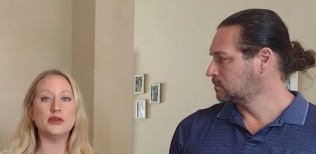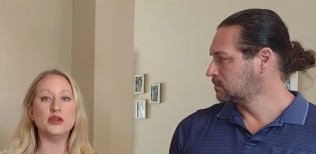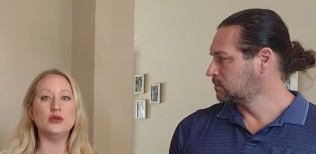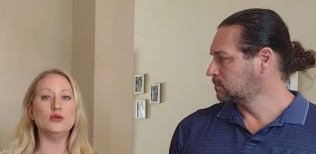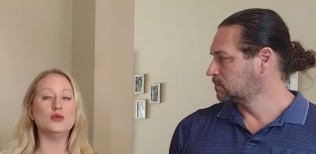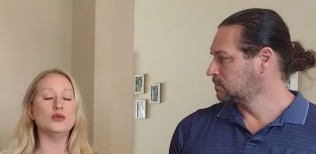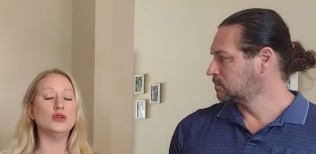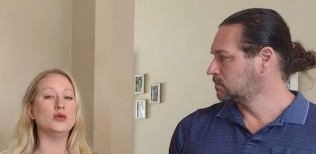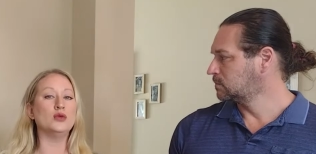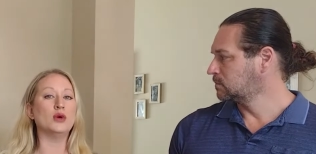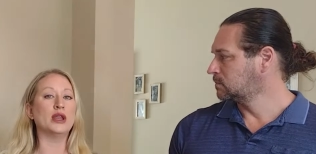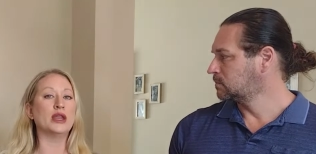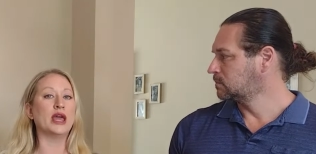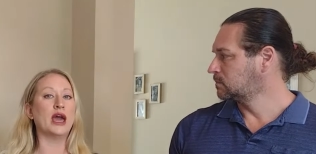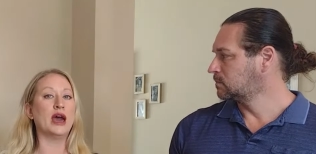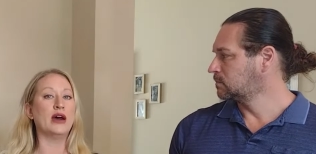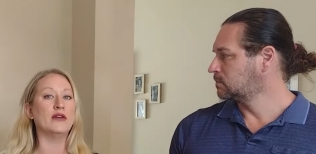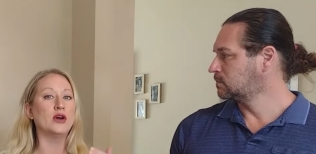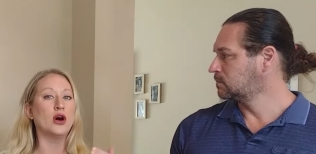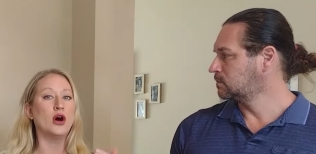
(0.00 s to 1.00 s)
Speaker 1: You you want to
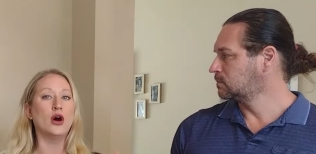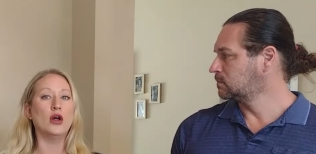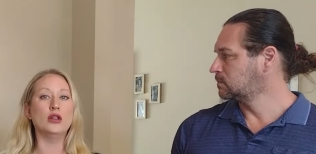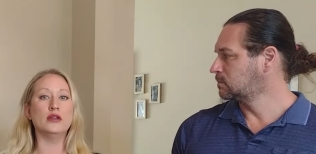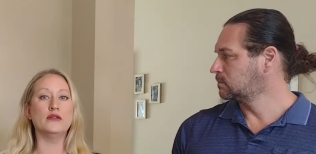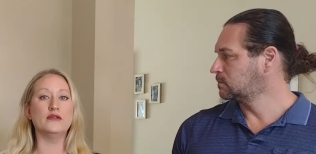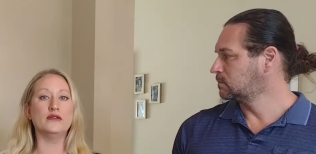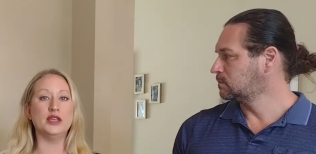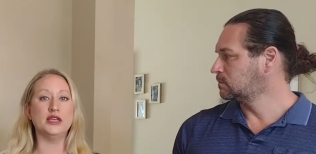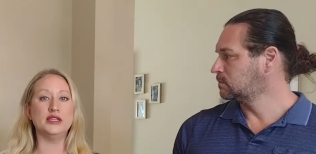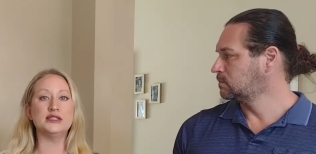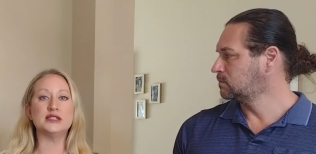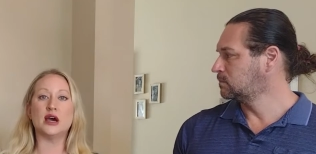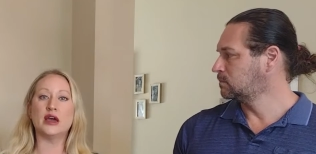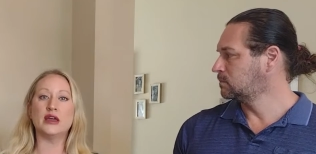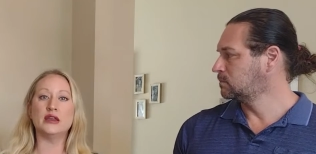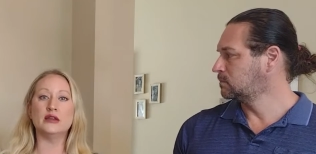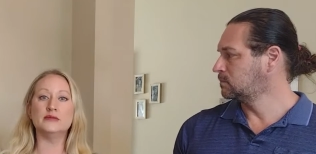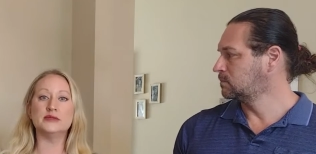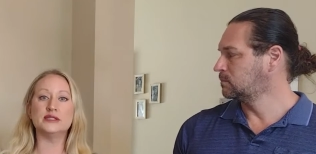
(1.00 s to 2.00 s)
have all of these
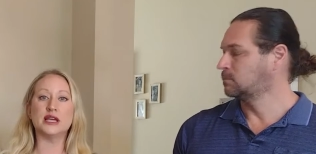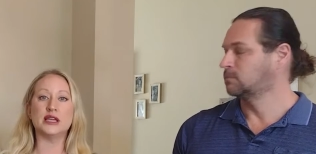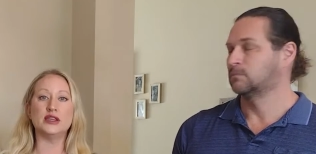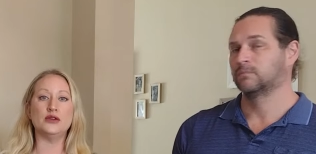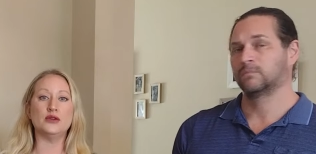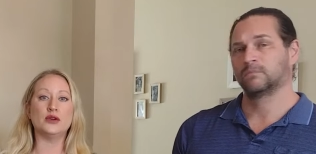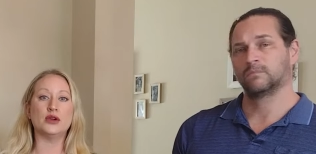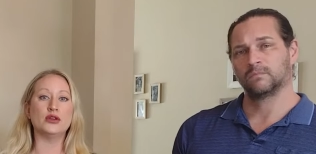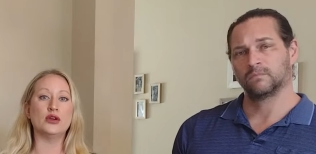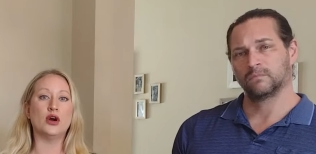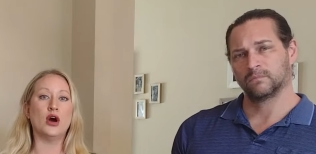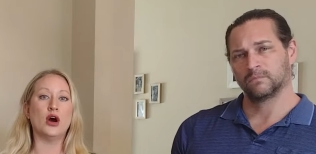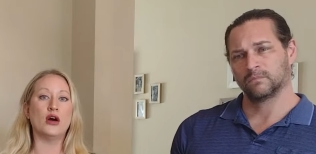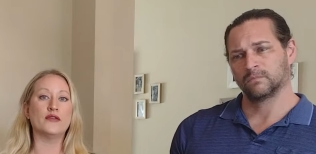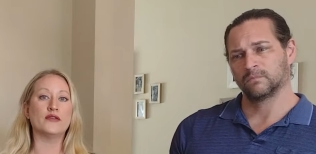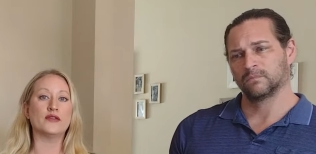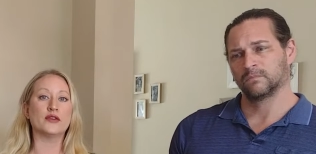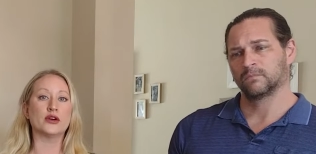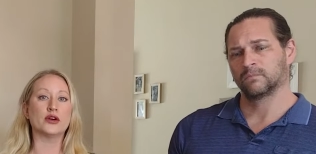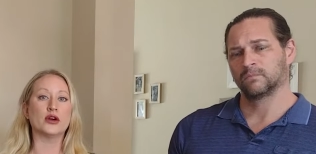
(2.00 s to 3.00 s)
items that you can
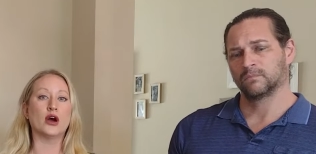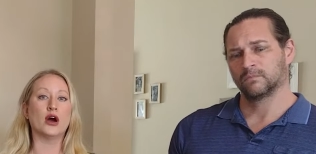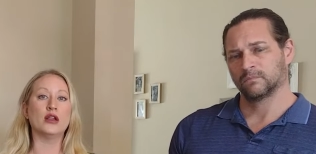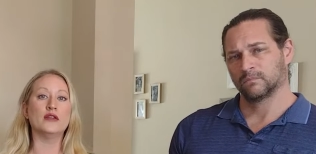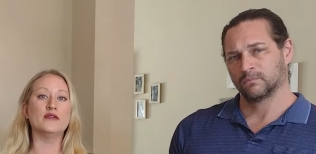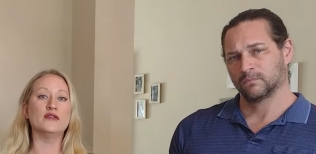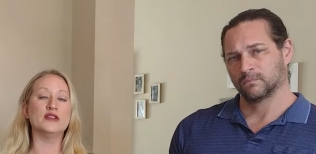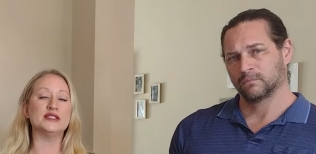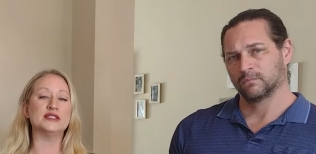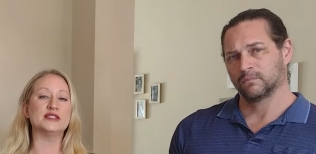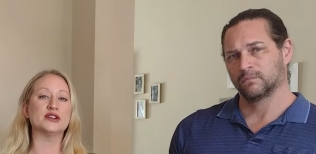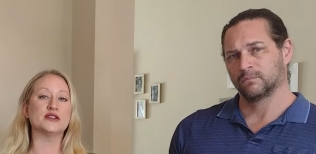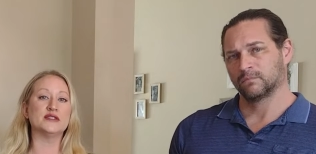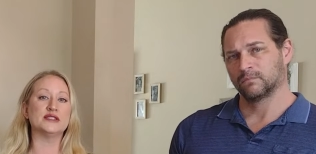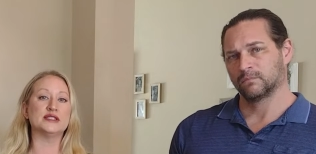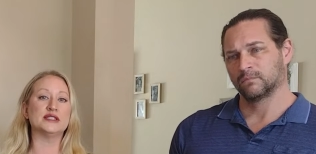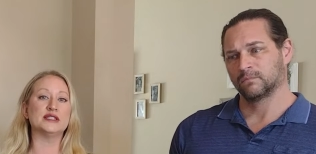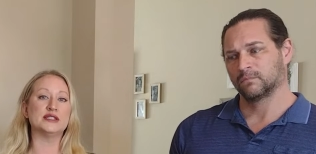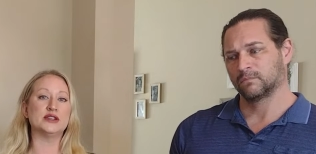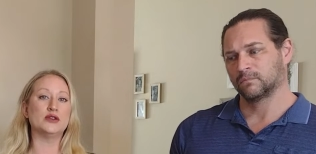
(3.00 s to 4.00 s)
offer, all of these
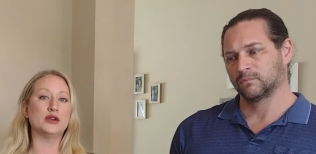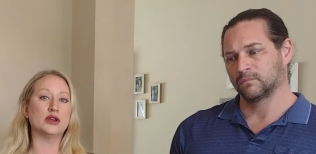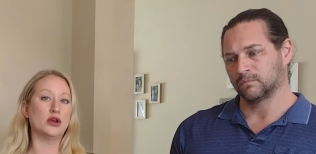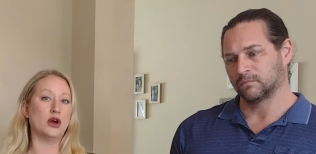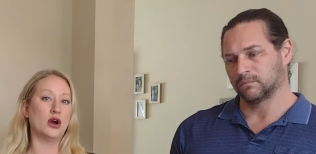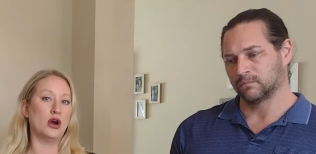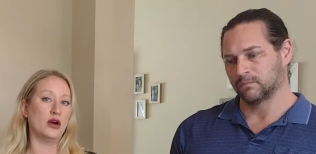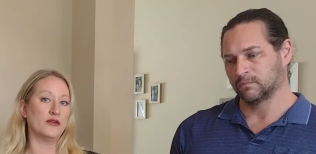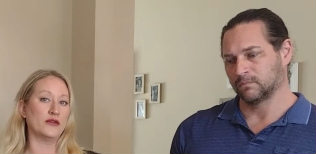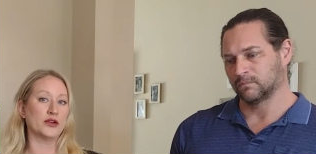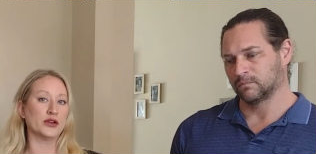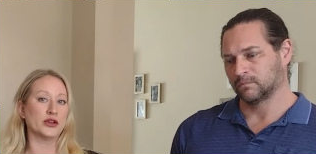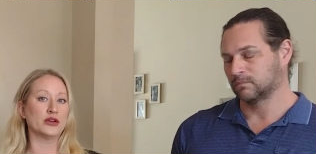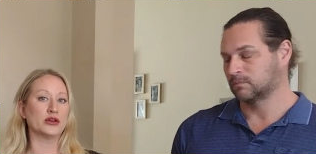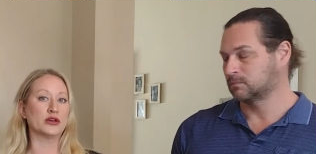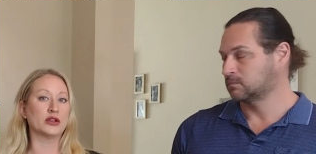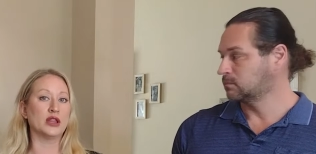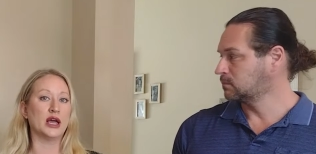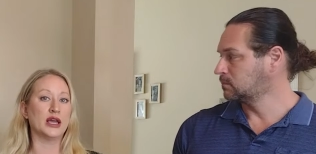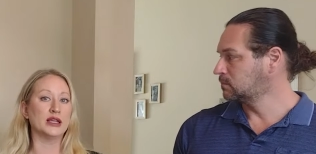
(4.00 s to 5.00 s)
services you can offer your
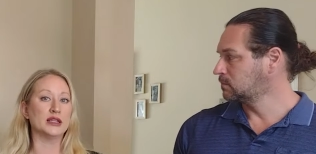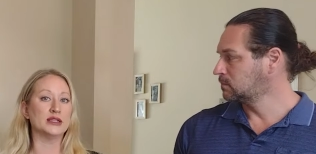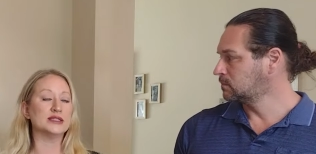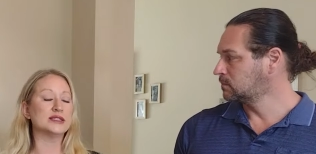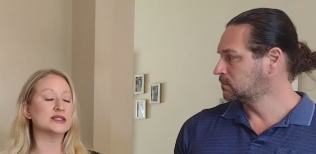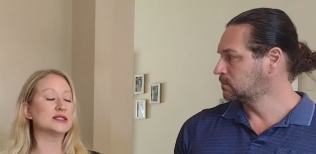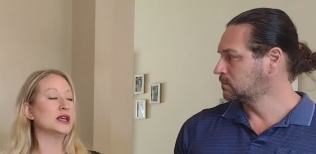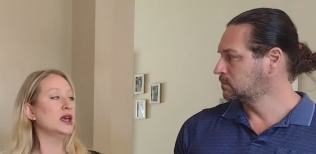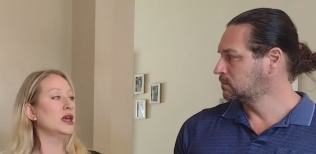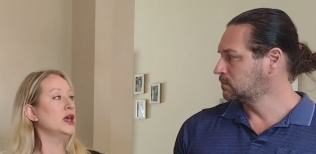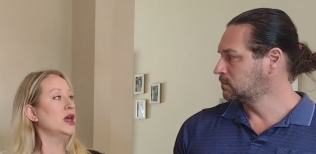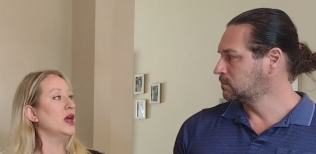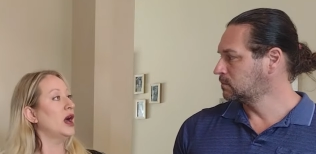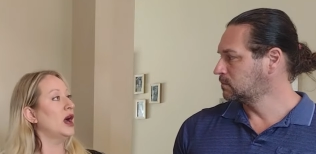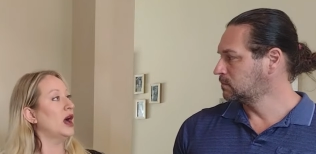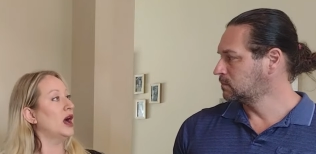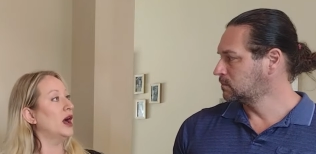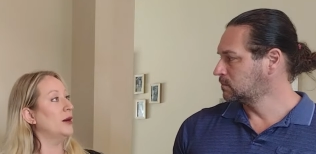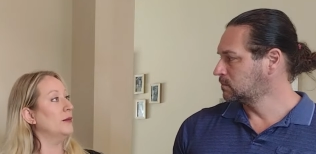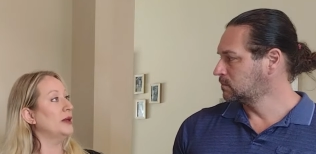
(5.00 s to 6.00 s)
clients,
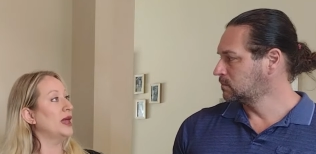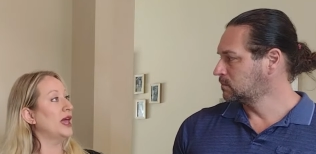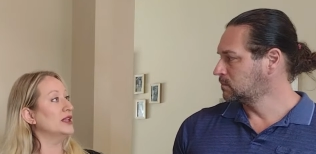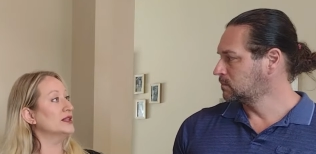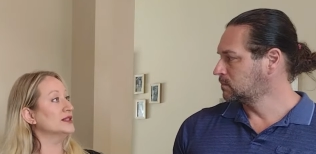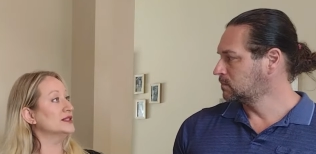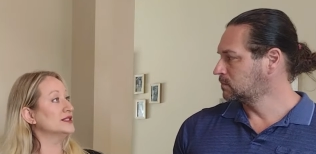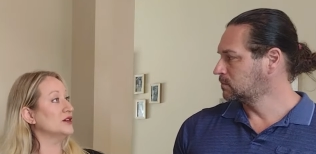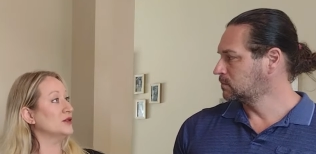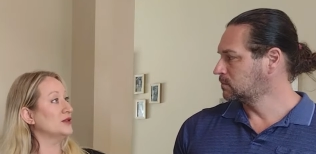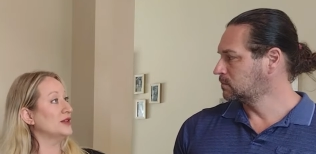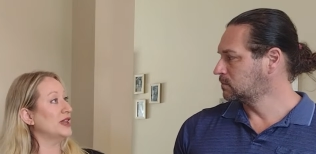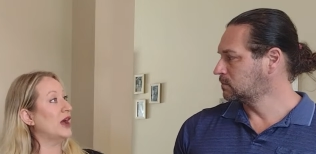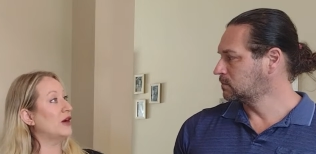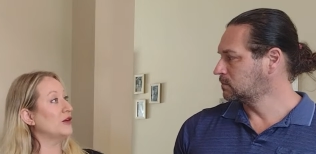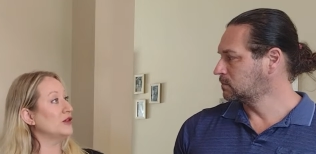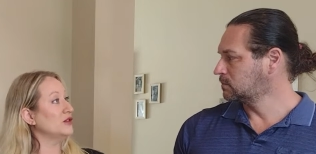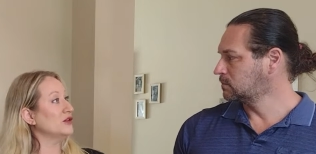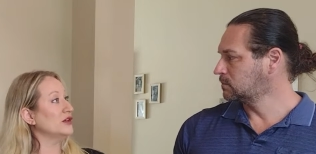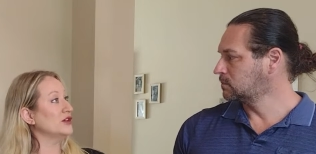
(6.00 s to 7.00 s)
um, and so
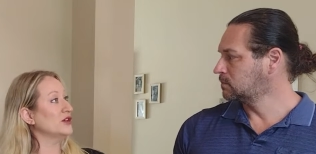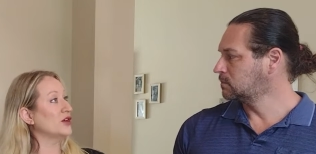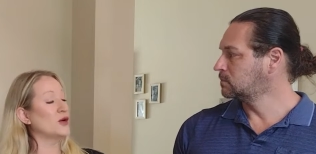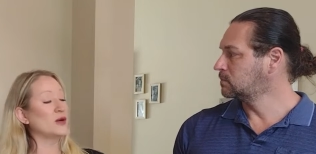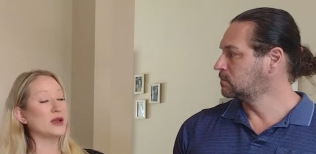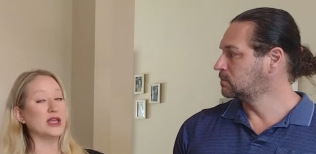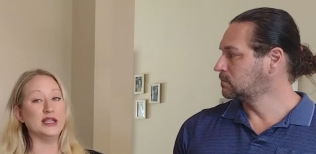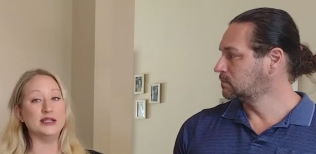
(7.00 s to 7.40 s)
now you can go